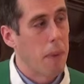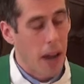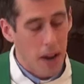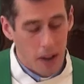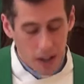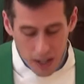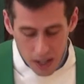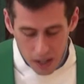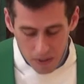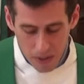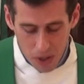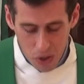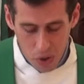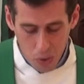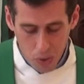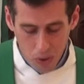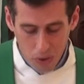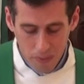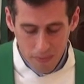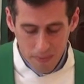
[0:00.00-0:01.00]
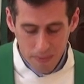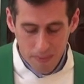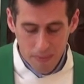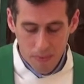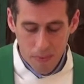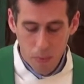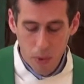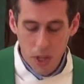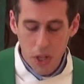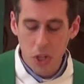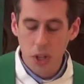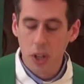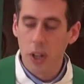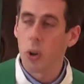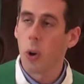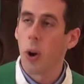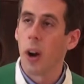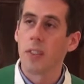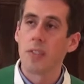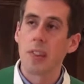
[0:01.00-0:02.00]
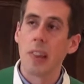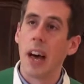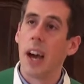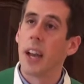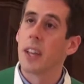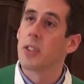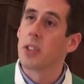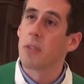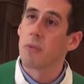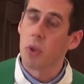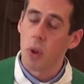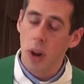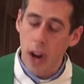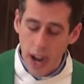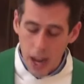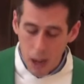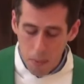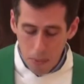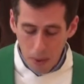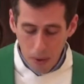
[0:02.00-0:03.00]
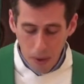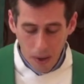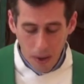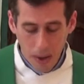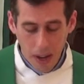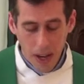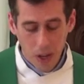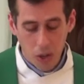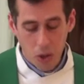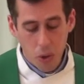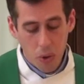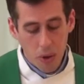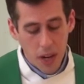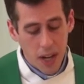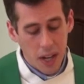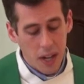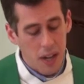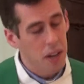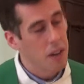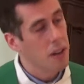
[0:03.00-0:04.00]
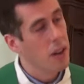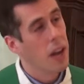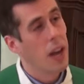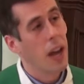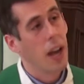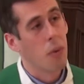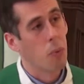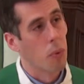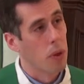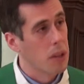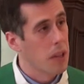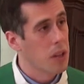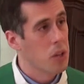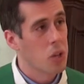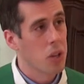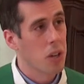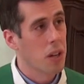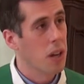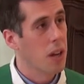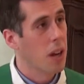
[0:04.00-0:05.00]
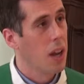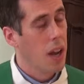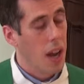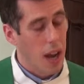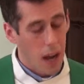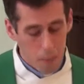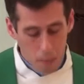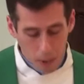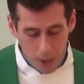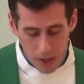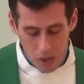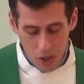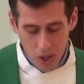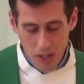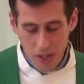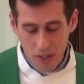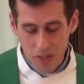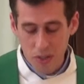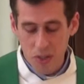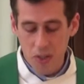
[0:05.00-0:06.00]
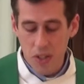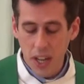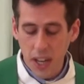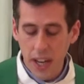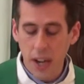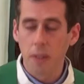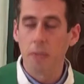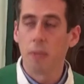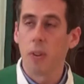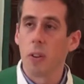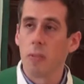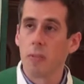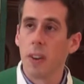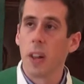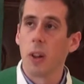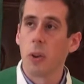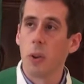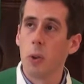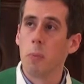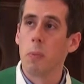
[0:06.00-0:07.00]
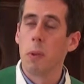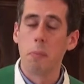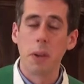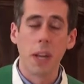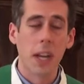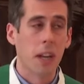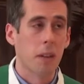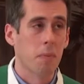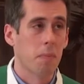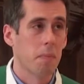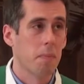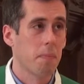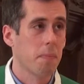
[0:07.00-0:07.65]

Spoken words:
about an individual reaching across lines of tribe and creed and religion and prejudice to care for a fellow human being.